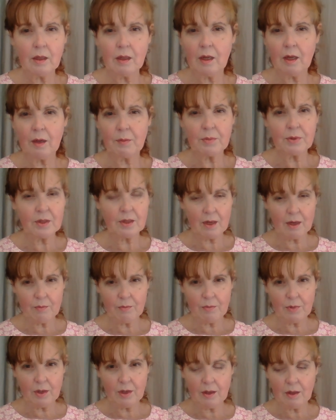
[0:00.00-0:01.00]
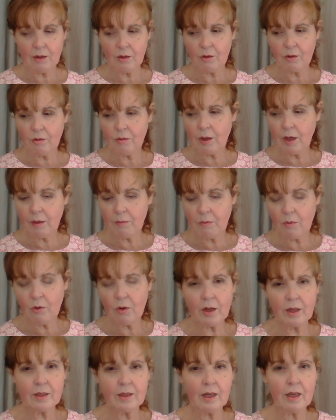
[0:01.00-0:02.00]
upset me and create
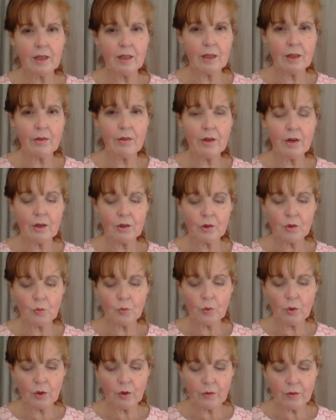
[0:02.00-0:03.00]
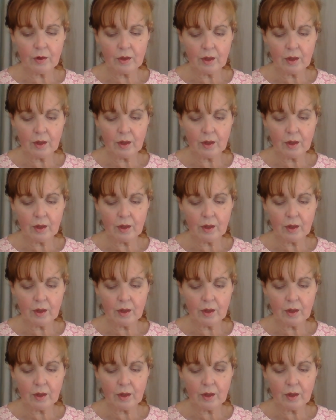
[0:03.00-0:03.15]
more anxiety than it's worth.